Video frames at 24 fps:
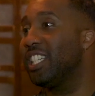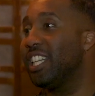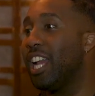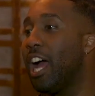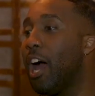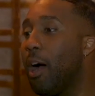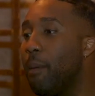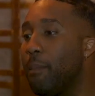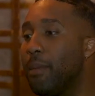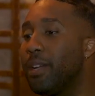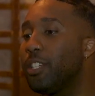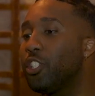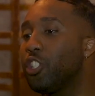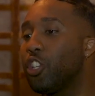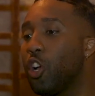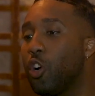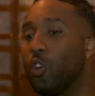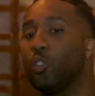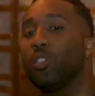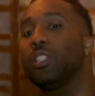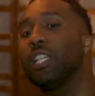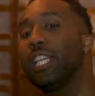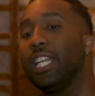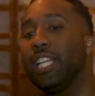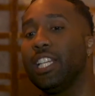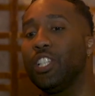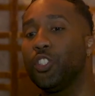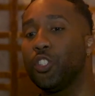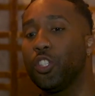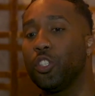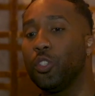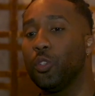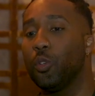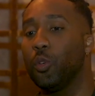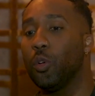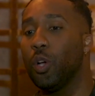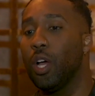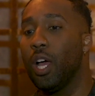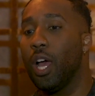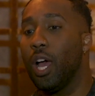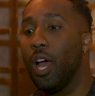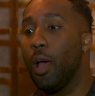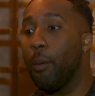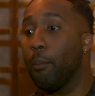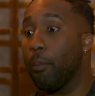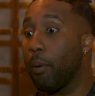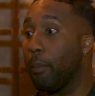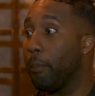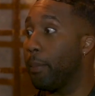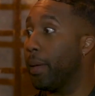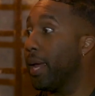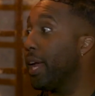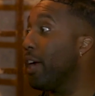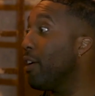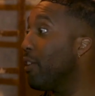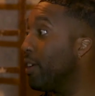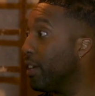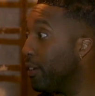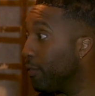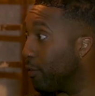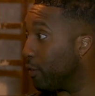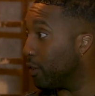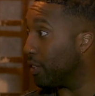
How much goes into preparing for